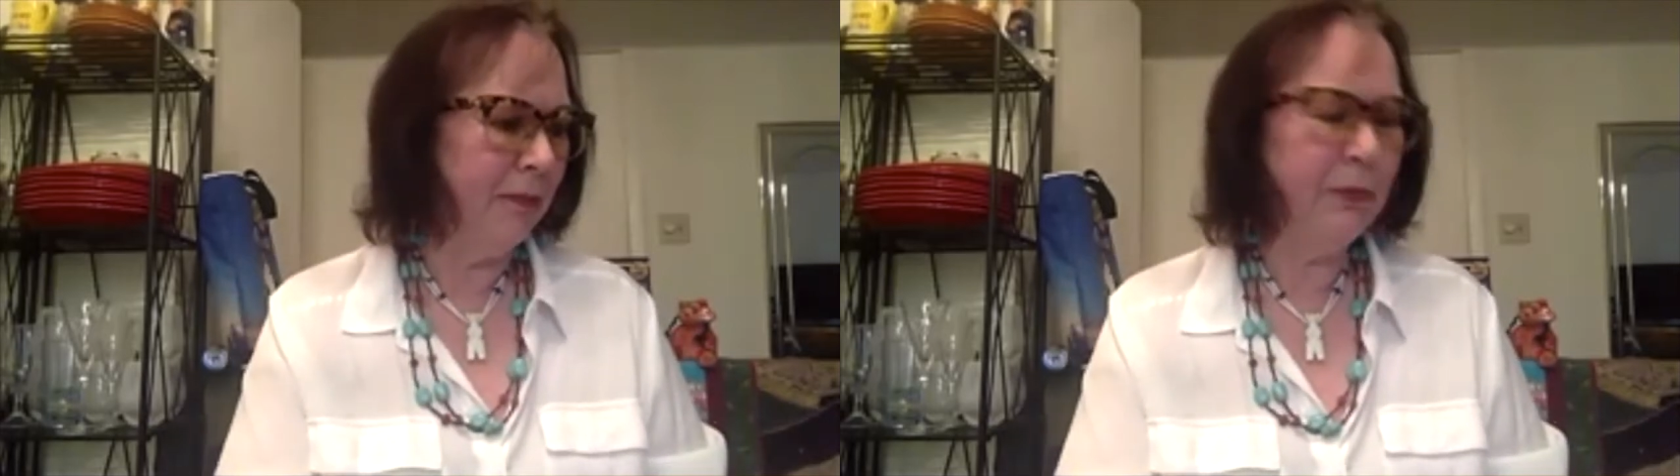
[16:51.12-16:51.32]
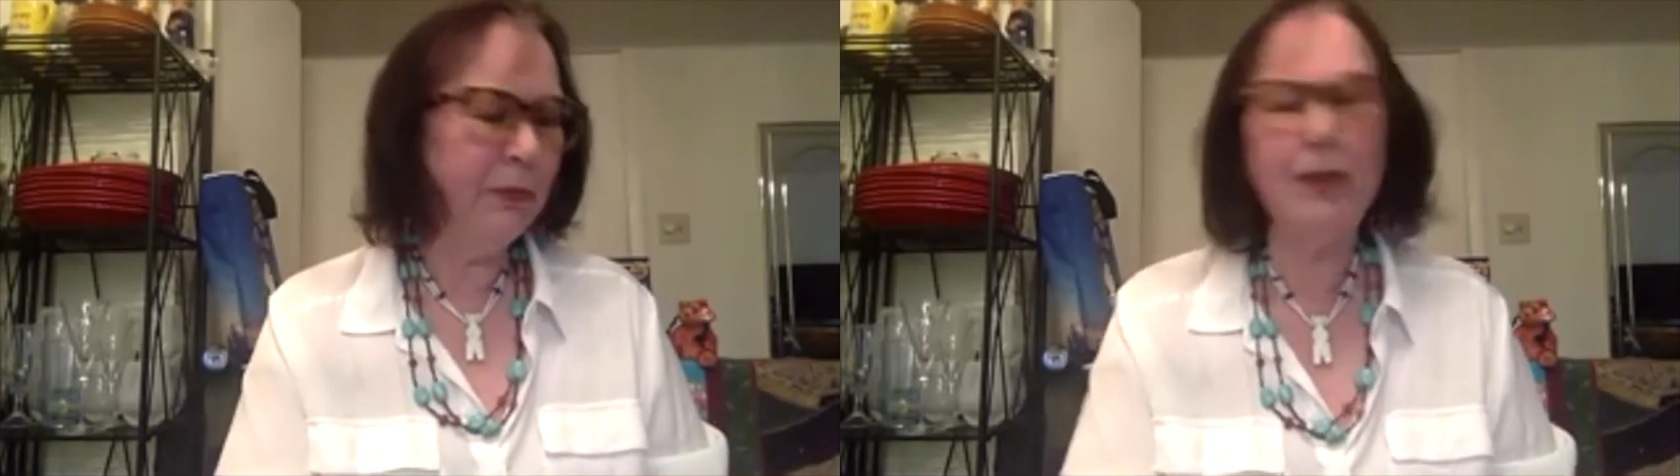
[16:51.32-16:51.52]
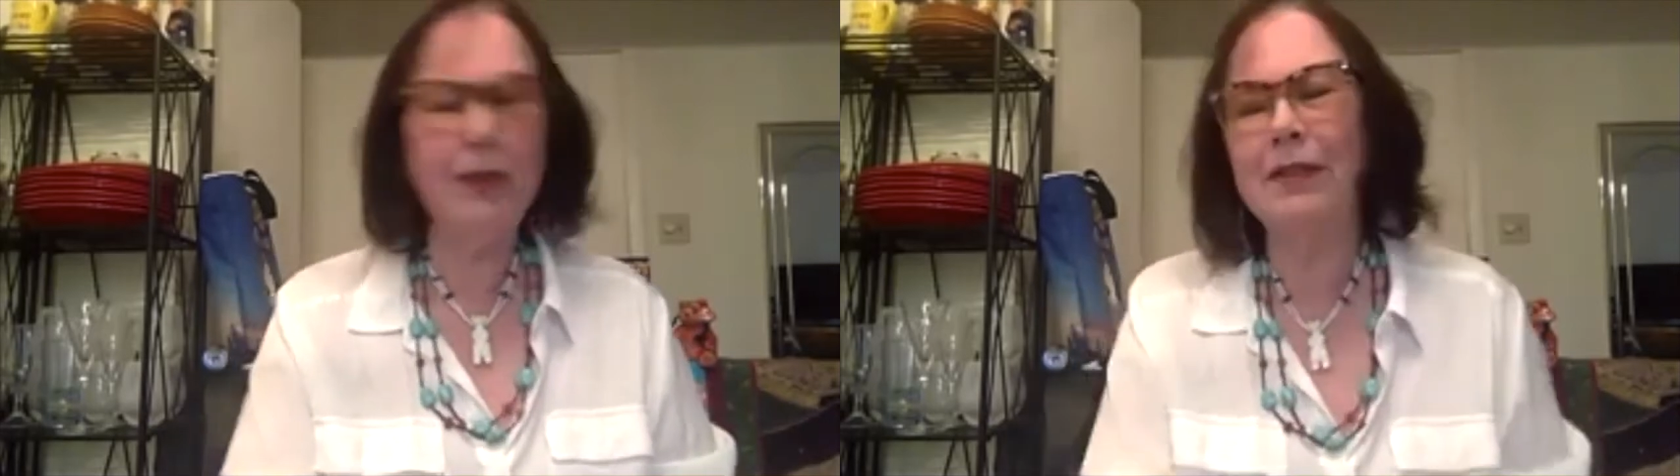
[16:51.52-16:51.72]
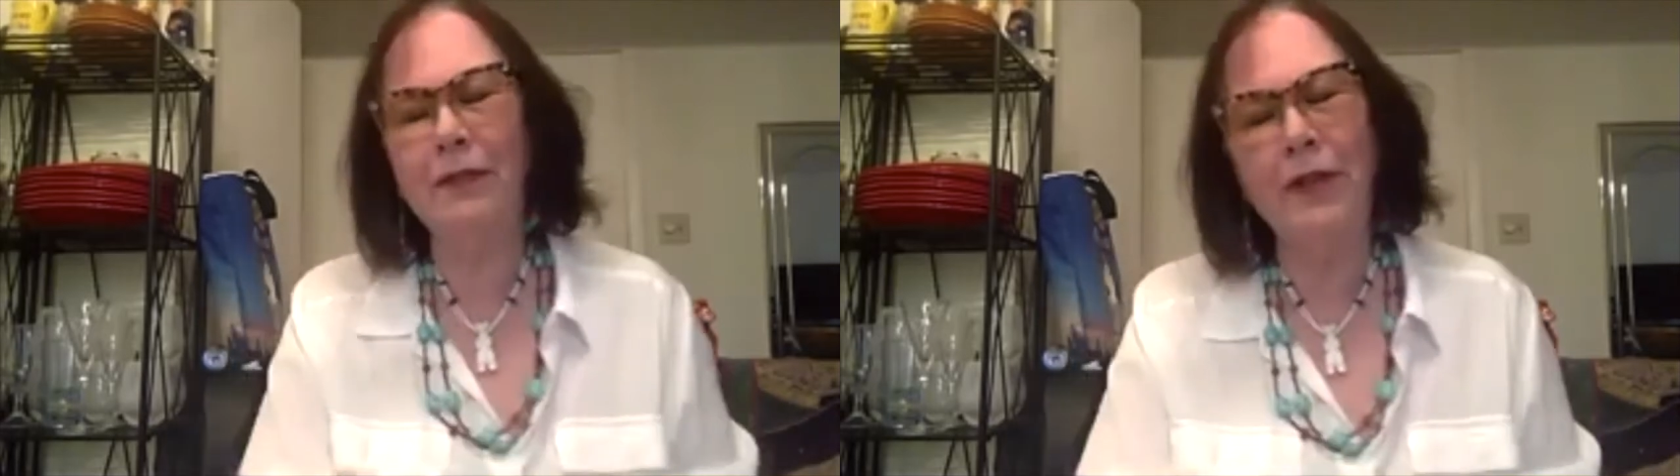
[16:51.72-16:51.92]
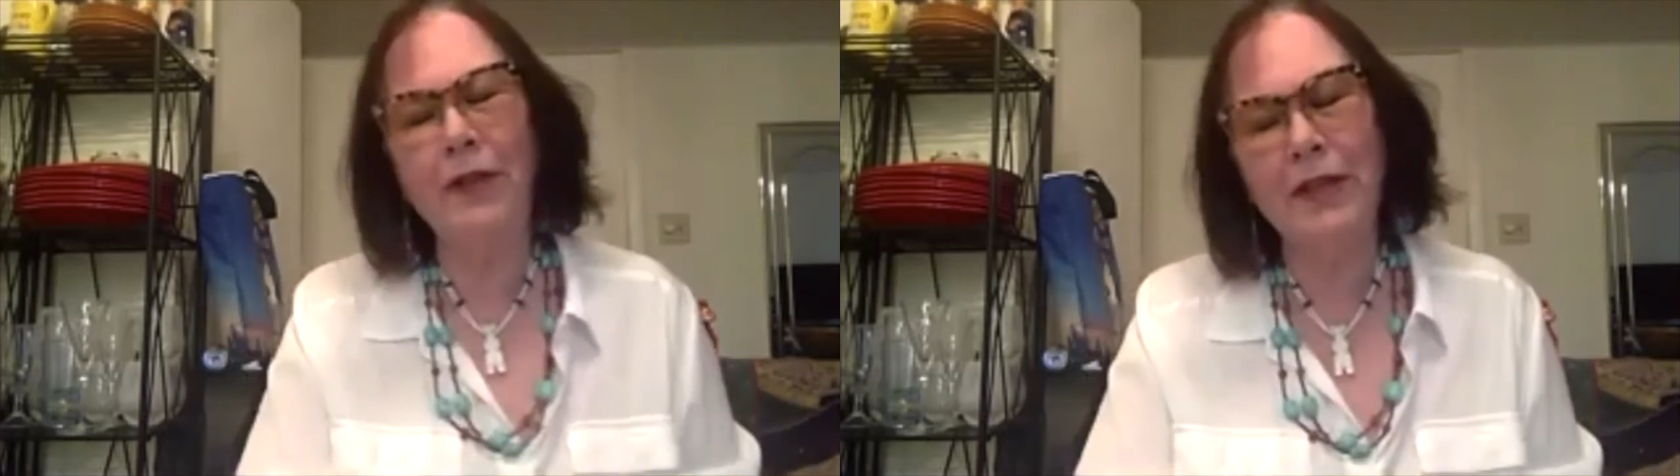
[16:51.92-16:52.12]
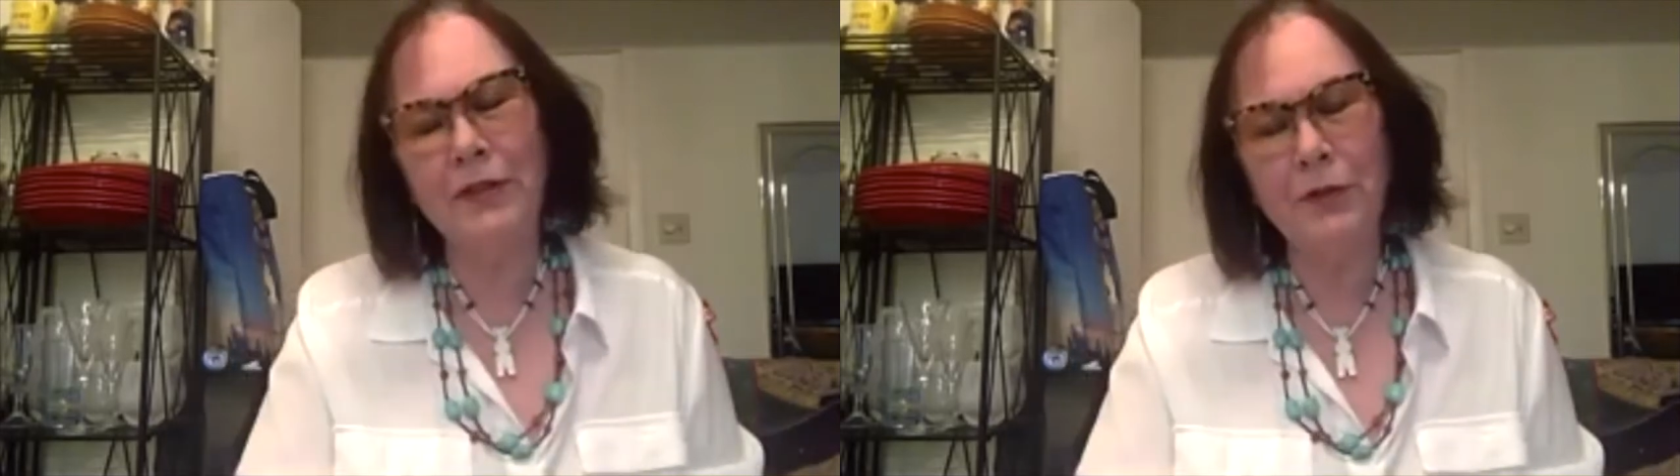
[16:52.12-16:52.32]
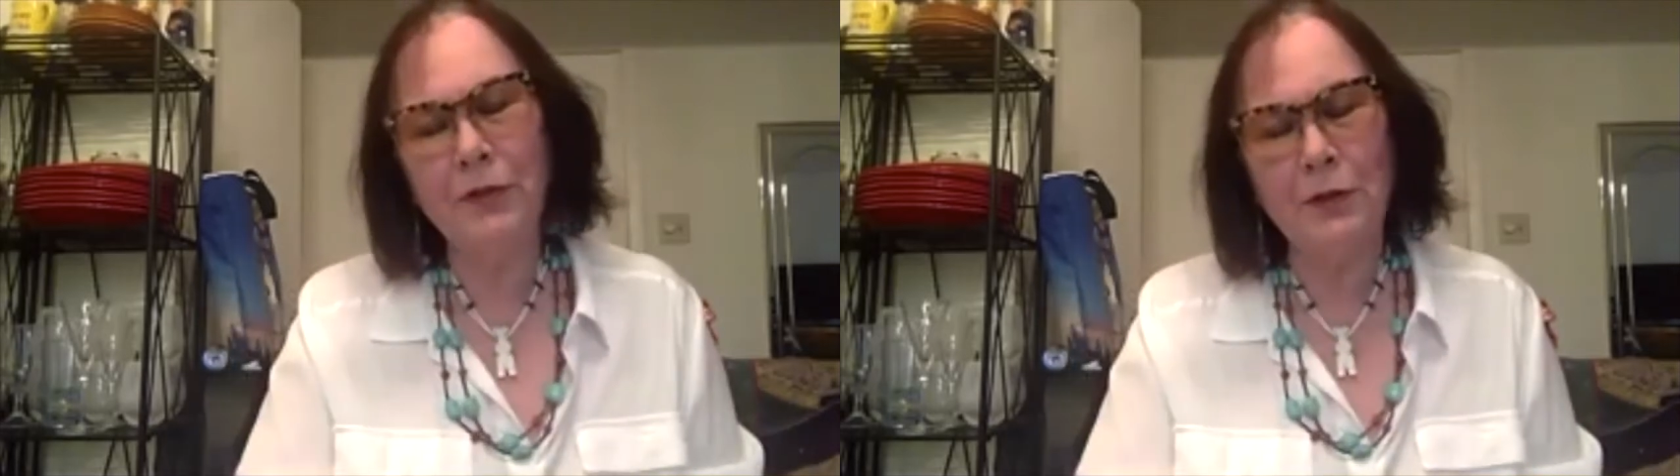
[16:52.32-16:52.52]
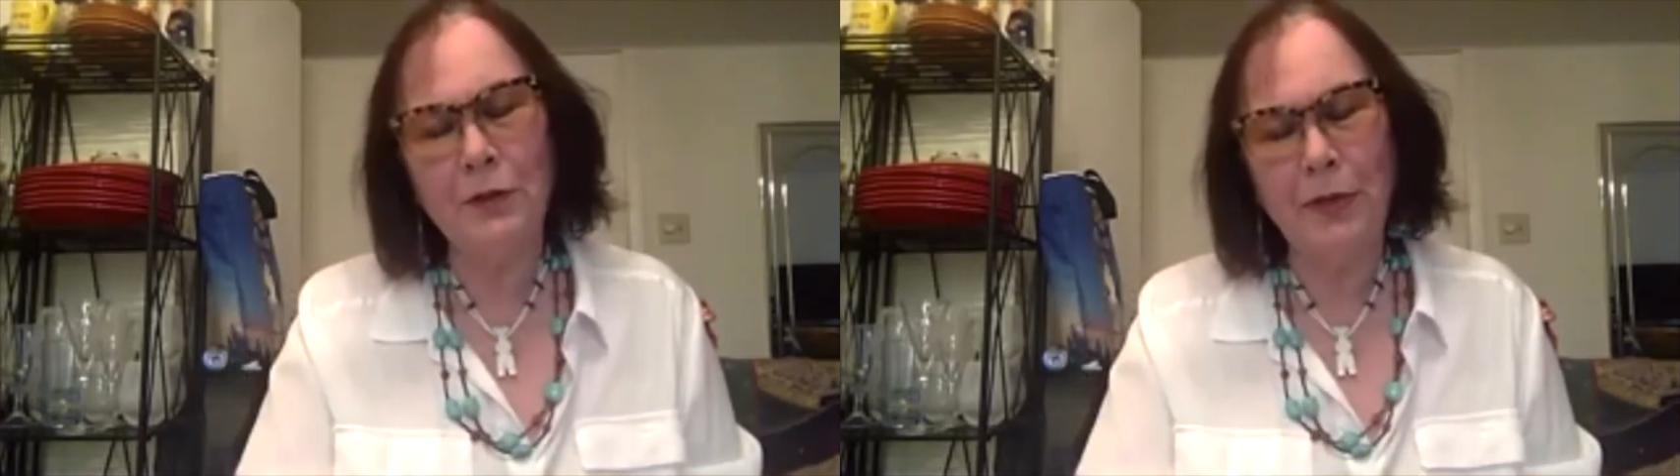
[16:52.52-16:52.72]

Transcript: beadwork is a very integral